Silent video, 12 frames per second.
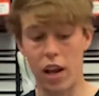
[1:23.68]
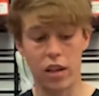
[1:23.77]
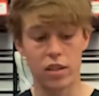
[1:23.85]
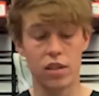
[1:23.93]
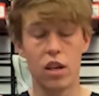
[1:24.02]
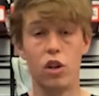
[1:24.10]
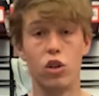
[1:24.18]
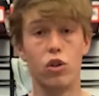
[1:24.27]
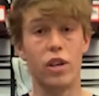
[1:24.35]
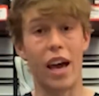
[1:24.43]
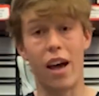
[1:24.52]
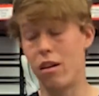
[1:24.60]
as you
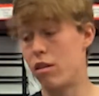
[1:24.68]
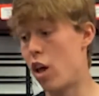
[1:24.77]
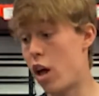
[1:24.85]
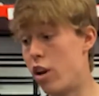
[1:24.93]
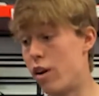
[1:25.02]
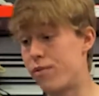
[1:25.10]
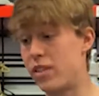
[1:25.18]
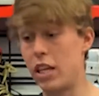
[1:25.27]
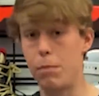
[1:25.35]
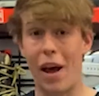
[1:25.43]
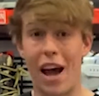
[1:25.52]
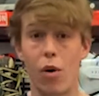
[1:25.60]
get enough
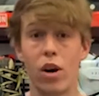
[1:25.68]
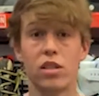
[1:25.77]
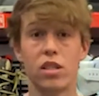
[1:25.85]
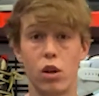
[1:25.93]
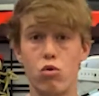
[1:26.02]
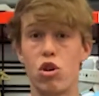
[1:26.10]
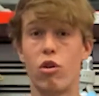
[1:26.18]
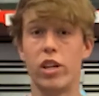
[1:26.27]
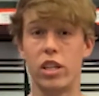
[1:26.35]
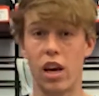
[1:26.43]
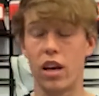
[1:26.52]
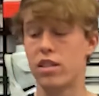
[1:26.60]
D-power, so during
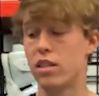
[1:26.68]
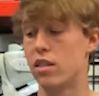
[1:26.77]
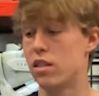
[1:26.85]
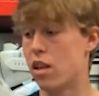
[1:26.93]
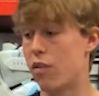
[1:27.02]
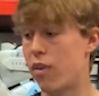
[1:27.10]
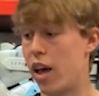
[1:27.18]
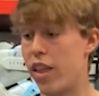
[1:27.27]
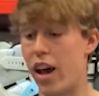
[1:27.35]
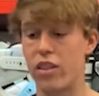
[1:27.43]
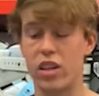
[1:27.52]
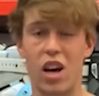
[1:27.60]
gusts and stuff like
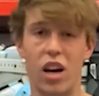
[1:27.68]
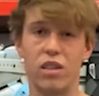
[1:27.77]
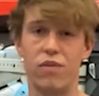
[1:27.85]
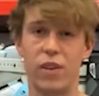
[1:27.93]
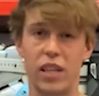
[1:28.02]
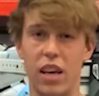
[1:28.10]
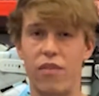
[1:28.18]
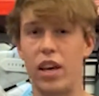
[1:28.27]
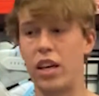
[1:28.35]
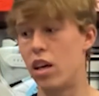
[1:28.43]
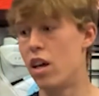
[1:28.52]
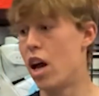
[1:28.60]
that, the kite's
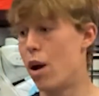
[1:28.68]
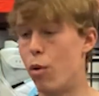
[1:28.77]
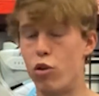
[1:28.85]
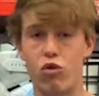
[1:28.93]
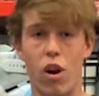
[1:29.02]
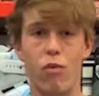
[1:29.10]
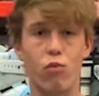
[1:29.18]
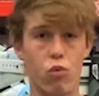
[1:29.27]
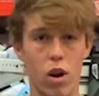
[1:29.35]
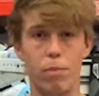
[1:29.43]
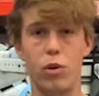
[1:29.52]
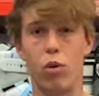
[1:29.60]
forgiving and won't try and
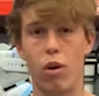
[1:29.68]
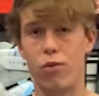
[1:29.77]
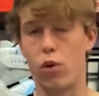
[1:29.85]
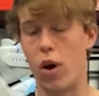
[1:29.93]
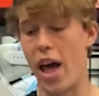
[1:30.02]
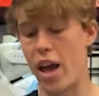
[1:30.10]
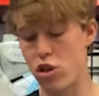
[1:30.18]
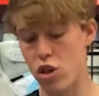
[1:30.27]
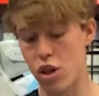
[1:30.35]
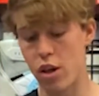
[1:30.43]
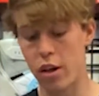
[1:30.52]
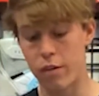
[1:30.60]
rip you off your edge.
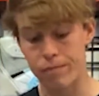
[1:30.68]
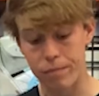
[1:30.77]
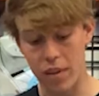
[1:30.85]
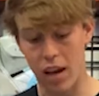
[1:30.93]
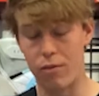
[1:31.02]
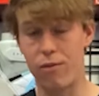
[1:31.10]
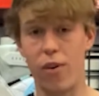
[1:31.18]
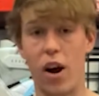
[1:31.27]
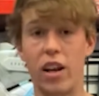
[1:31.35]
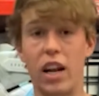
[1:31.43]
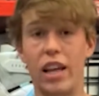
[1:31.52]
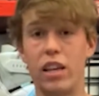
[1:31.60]
And
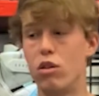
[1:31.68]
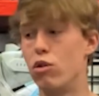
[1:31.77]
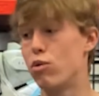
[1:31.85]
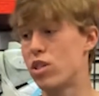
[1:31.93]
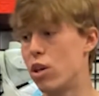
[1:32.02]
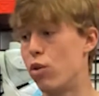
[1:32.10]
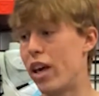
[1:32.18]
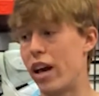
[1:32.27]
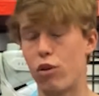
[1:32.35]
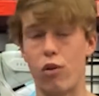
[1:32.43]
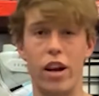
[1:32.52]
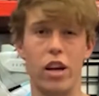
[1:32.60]
finally, you'll still get
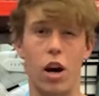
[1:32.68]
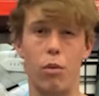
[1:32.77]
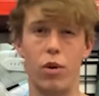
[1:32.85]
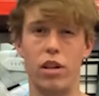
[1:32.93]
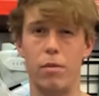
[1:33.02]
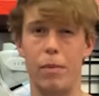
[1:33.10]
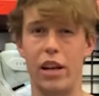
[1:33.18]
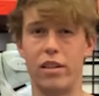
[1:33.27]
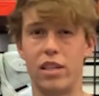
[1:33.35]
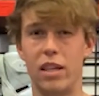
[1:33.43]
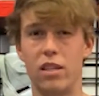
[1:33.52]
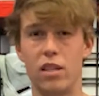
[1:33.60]
great upwind
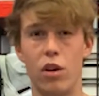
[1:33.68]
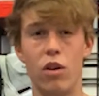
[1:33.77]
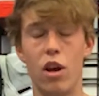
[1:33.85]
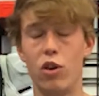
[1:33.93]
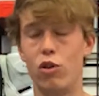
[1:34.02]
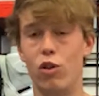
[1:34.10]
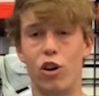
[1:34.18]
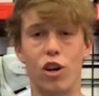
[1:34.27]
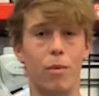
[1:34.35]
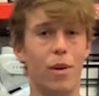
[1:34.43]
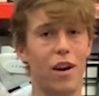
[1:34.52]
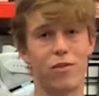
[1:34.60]
ability, so you're not going to
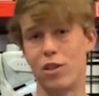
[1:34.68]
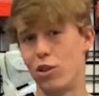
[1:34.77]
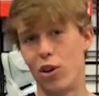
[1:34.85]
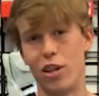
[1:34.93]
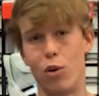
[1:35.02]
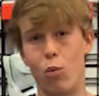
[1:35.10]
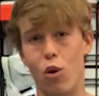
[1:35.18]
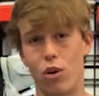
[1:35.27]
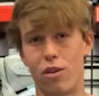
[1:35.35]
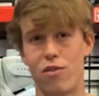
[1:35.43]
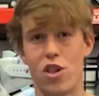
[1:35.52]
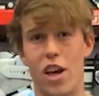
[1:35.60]
be after doing the walk
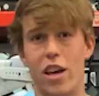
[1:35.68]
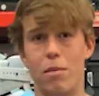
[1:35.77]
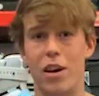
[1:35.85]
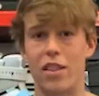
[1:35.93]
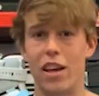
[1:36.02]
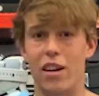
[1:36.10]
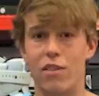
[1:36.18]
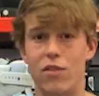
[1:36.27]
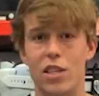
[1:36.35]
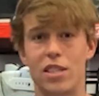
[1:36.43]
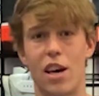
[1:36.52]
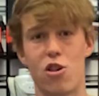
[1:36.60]
of shame at the end of your
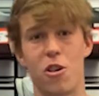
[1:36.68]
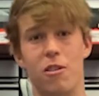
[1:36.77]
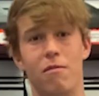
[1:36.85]
session.